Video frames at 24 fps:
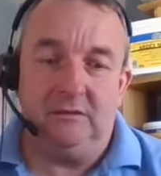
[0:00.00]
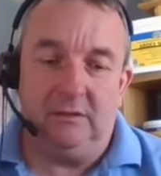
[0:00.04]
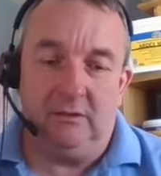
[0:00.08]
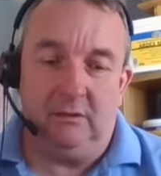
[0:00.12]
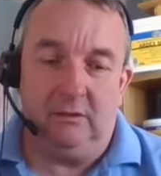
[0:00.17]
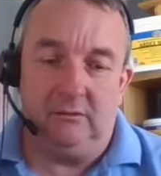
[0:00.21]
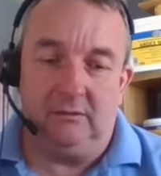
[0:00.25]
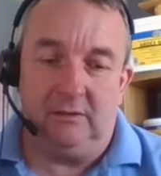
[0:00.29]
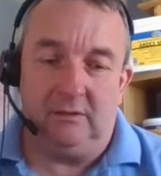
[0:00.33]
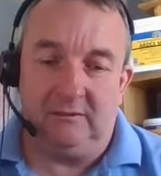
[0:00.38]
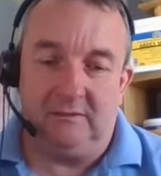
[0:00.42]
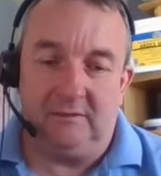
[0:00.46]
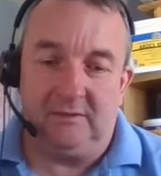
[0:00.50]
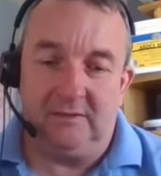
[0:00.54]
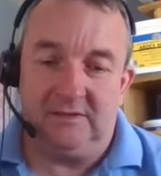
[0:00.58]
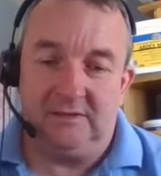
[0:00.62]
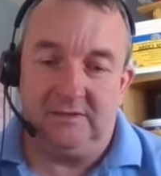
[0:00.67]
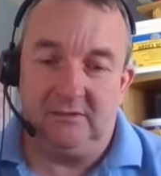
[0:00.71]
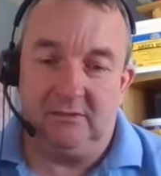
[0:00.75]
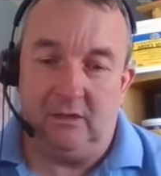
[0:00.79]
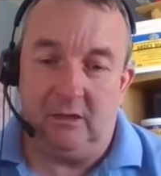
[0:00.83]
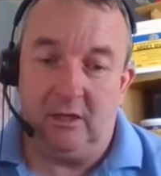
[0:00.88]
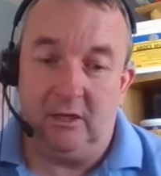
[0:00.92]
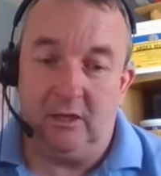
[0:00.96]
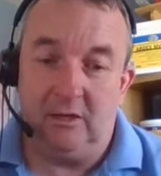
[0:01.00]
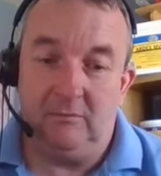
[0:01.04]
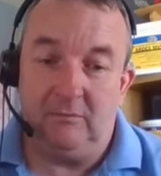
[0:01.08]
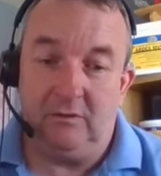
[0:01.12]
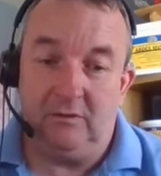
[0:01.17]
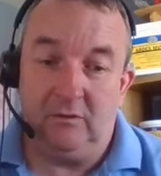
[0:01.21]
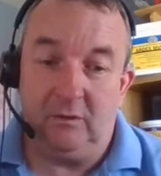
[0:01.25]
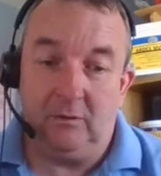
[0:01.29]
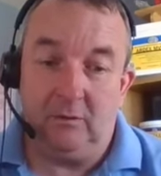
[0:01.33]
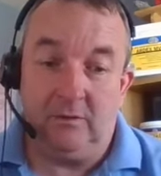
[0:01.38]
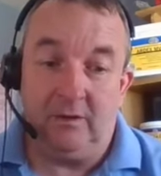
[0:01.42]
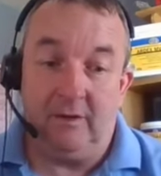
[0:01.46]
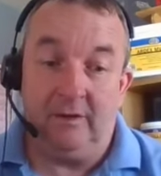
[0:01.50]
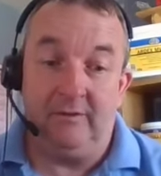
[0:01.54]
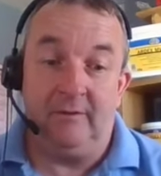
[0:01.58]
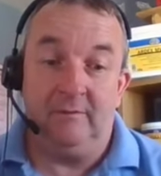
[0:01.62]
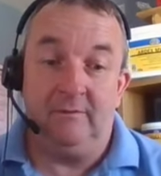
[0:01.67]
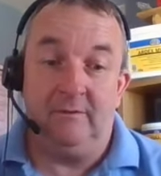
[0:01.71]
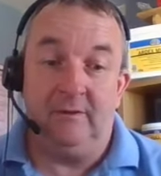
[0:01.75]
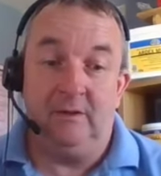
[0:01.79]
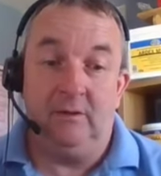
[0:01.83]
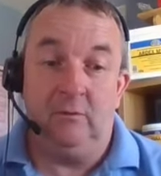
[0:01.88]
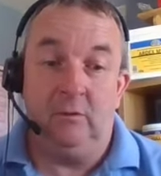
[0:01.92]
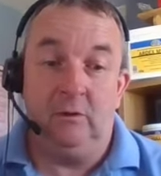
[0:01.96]
at this time, if you are out
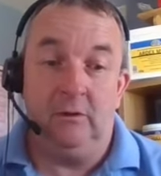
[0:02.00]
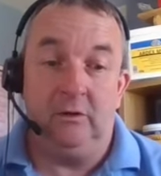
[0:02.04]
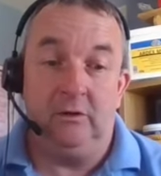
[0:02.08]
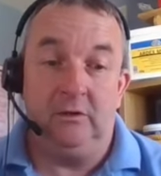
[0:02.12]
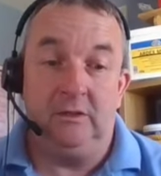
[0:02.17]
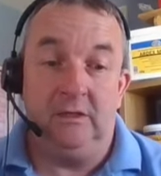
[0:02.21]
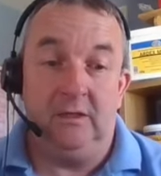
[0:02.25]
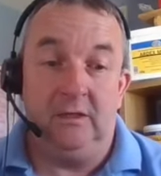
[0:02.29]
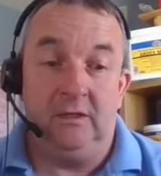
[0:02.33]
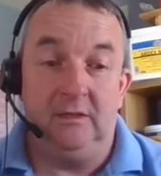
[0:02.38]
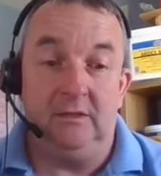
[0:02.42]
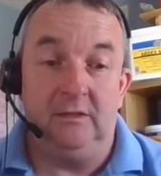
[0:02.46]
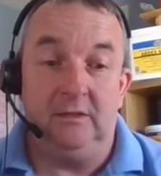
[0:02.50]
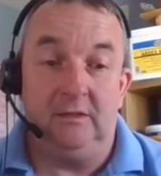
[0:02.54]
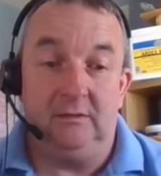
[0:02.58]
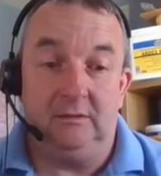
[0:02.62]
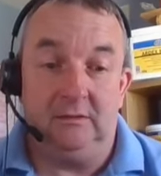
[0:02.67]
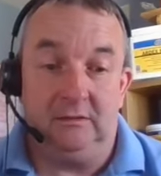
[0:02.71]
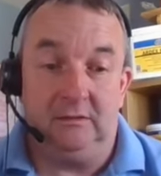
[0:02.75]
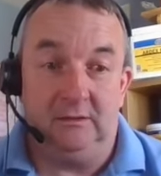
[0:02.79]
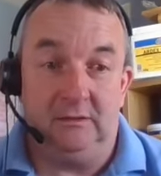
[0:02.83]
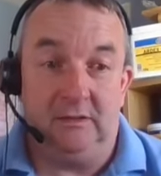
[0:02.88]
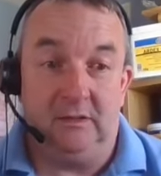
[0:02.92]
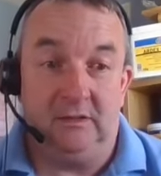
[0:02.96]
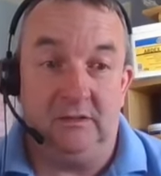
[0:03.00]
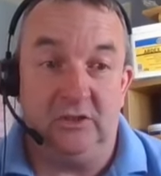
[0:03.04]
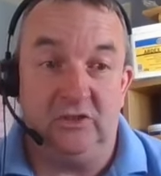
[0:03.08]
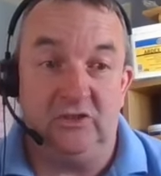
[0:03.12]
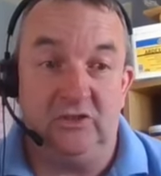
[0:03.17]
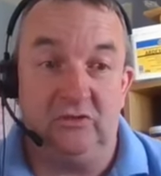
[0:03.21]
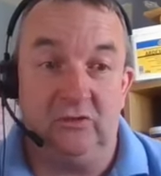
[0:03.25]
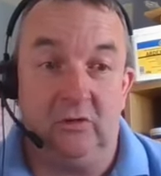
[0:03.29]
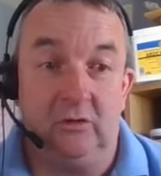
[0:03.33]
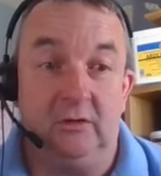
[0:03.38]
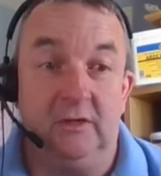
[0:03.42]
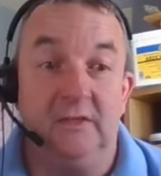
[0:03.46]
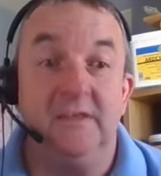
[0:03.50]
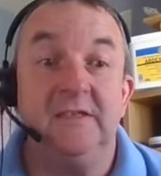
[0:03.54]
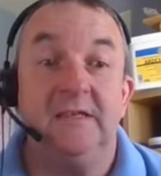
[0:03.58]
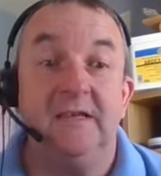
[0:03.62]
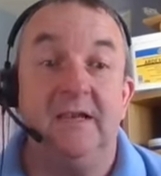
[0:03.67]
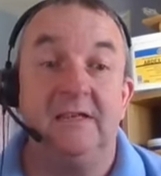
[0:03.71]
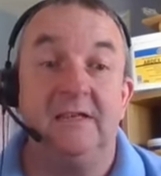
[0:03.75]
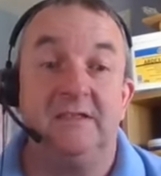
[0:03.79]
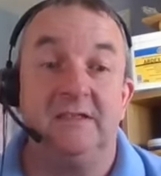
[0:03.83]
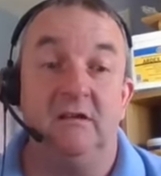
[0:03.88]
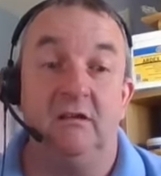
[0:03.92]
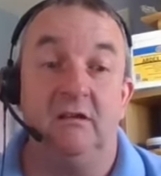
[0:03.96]
there working and you're struggling to
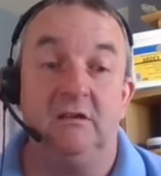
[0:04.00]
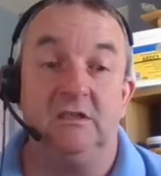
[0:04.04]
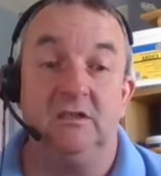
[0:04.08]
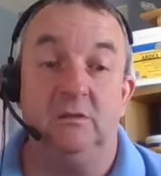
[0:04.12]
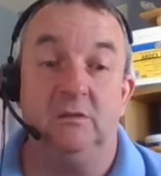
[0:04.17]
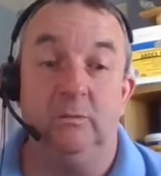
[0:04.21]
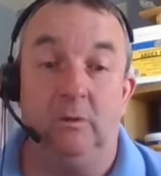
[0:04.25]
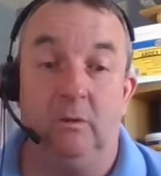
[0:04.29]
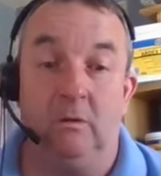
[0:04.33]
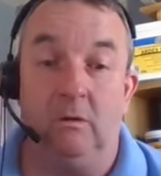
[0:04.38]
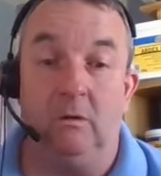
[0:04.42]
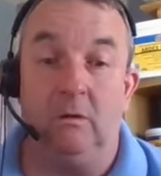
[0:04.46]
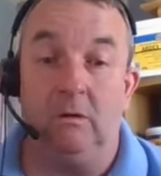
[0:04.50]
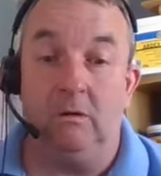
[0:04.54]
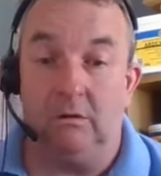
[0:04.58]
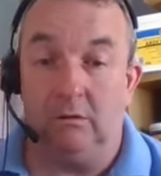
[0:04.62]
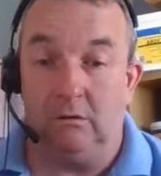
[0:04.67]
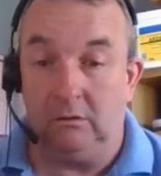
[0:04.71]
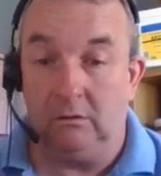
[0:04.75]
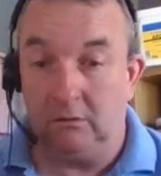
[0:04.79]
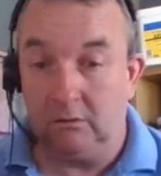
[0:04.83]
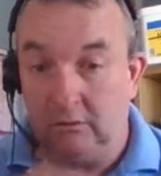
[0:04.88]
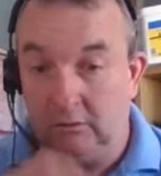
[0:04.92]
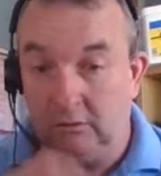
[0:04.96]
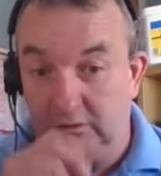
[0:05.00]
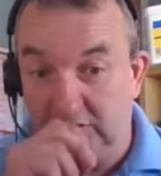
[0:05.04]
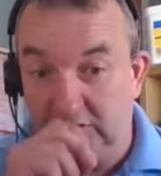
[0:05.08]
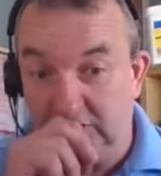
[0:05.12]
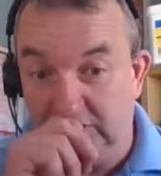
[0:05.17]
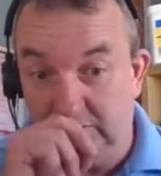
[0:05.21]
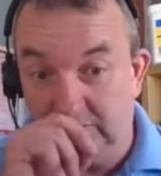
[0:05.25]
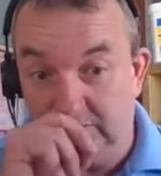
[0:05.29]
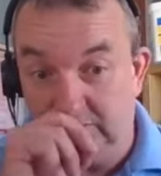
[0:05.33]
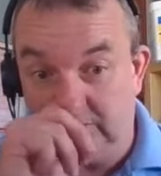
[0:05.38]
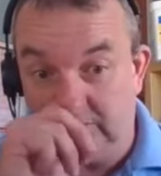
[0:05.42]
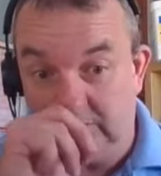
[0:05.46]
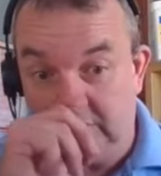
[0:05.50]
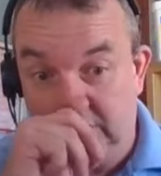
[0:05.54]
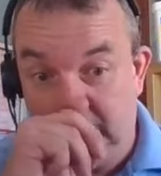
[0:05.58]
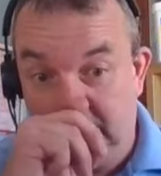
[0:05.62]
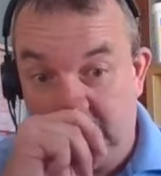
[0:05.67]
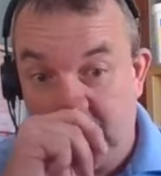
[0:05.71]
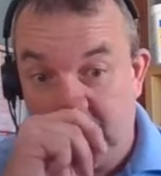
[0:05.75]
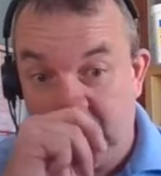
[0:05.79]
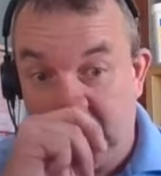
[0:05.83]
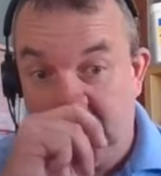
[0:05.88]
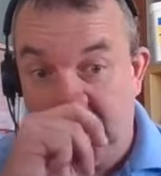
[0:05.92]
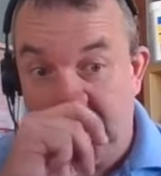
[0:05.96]
get site support or some
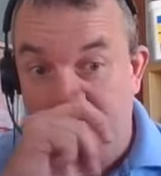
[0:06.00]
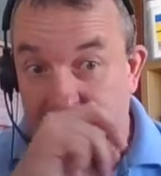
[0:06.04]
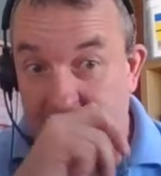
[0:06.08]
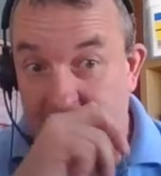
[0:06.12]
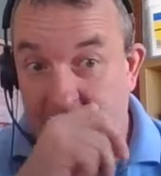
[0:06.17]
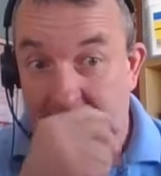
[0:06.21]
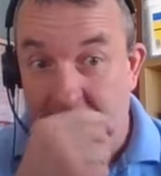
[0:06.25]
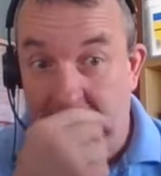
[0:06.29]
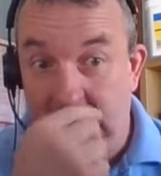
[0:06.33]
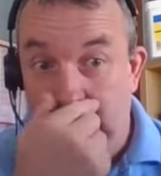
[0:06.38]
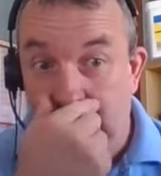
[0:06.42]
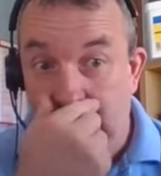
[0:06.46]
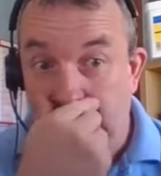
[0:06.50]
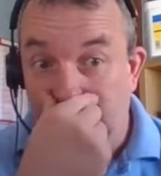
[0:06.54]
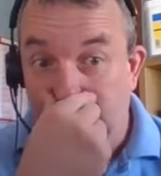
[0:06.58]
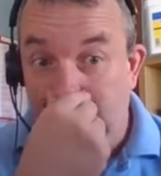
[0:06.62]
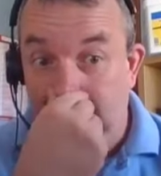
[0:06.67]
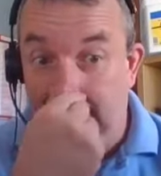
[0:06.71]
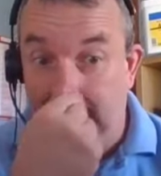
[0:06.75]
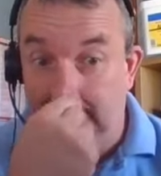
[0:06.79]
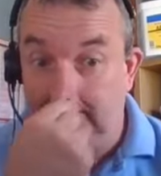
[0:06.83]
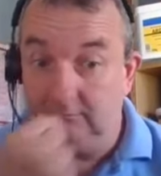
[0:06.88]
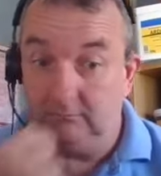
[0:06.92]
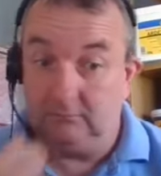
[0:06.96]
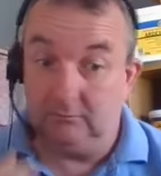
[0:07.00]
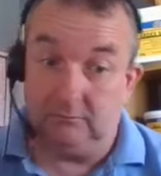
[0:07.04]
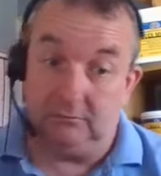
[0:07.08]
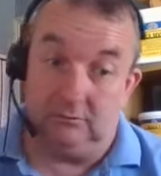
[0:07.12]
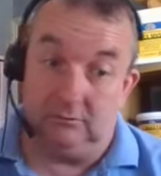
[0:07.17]
advice, then